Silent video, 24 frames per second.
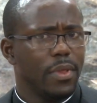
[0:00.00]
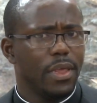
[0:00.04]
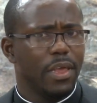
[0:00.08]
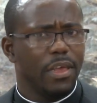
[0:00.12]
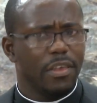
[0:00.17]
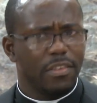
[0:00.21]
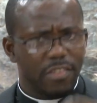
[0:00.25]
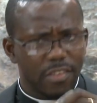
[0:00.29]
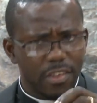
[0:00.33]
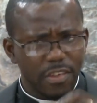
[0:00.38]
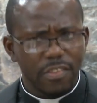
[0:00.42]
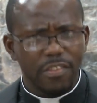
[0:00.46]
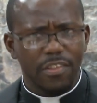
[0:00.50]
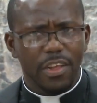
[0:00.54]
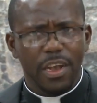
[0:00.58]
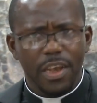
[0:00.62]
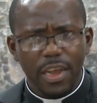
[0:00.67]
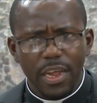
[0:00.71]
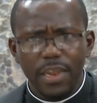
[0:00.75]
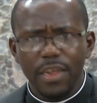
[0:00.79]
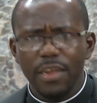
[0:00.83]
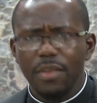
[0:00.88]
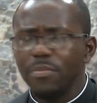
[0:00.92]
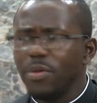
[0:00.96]
Is this thing
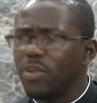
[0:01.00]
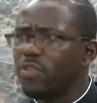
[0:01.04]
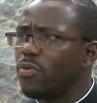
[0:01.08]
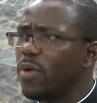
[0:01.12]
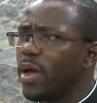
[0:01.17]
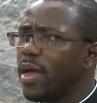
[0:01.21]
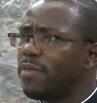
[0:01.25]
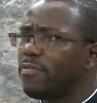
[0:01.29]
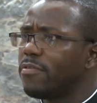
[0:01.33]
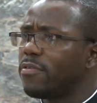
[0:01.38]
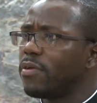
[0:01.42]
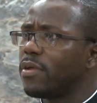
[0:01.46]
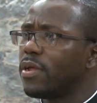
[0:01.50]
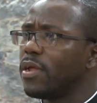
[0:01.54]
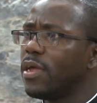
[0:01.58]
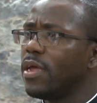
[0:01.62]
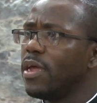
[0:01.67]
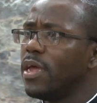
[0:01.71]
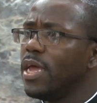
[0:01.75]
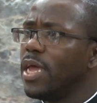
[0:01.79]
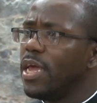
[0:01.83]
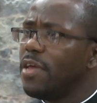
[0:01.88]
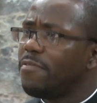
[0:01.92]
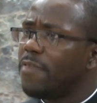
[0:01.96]
leading me to heaven?
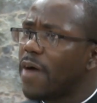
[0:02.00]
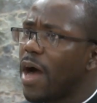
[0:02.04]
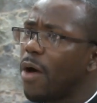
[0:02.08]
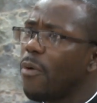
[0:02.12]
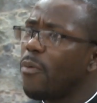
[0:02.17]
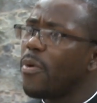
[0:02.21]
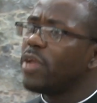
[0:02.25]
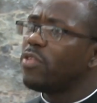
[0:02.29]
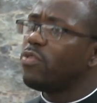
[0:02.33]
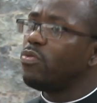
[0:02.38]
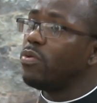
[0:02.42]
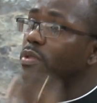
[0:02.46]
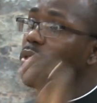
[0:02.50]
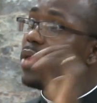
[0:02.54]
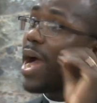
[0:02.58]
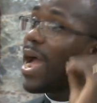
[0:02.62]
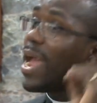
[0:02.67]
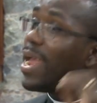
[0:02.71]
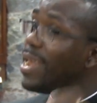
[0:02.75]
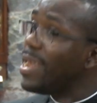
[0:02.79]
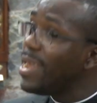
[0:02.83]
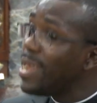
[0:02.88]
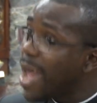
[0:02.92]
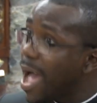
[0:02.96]
If I were to
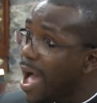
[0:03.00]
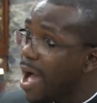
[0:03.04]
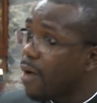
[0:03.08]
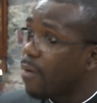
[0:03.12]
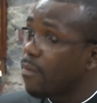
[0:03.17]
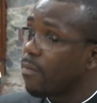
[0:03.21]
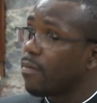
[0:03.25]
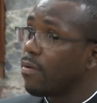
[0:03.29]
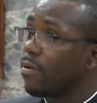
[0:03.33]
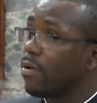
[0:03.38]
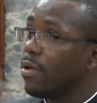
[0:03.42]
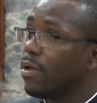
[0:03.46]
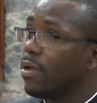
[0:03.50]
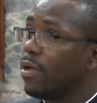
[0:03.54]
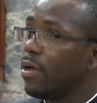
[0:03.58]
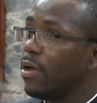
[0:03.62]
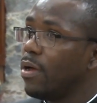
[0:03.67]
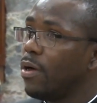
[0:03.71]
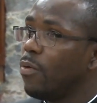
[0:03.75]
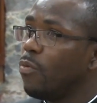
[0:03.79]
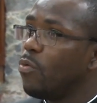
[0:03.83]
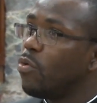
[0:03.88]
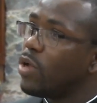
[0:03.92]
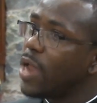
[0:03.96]
die now,
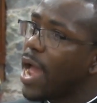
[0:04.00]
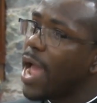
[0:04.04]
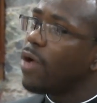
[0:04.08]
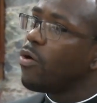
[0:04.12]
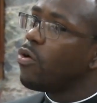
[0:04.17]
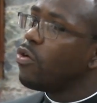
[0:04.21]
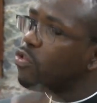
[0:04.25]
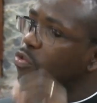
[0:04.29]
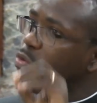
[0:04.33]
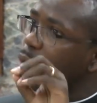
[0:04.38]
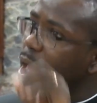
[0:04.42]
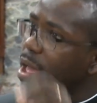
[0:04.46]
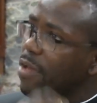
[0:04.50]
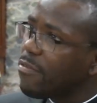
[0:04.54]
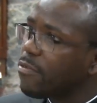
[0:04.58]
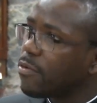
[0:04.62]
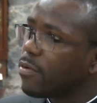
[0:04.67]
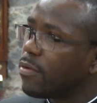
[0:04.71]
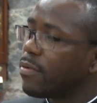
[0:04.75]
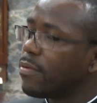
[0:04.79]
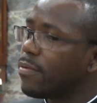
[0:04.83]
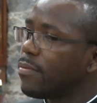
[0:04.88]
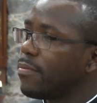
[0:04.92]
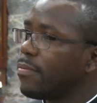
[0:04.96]
would I go to heaven?